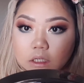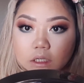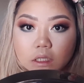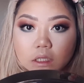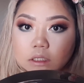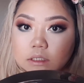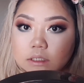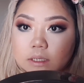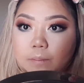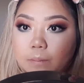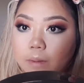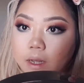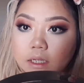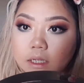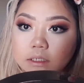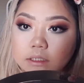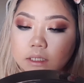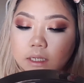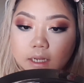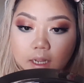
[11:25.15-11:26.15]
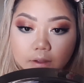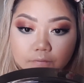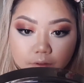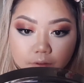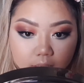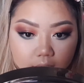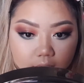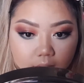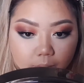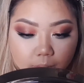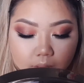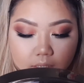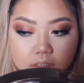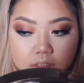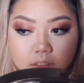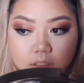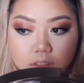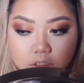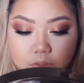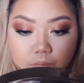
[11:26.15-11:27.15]
it's a must. Like, I feel like it makes
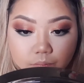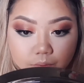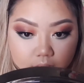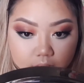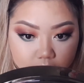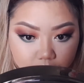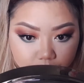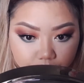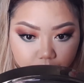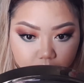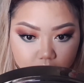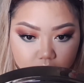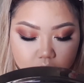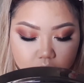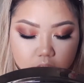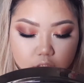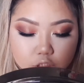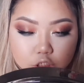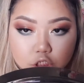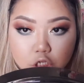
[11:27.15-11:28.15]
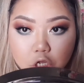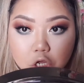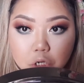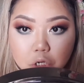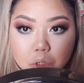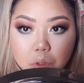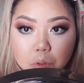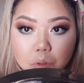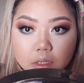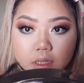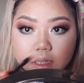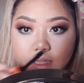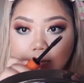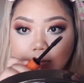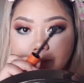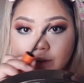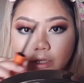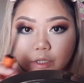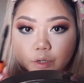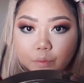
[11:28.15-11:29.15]
such a big difference. So,
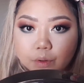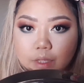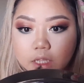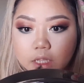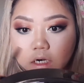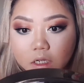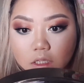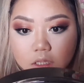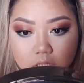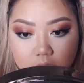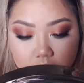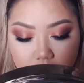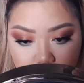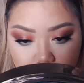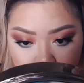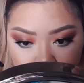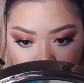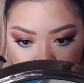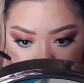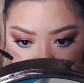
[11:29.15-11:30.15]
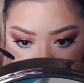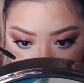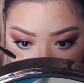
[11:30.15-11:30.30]
let me go in on this.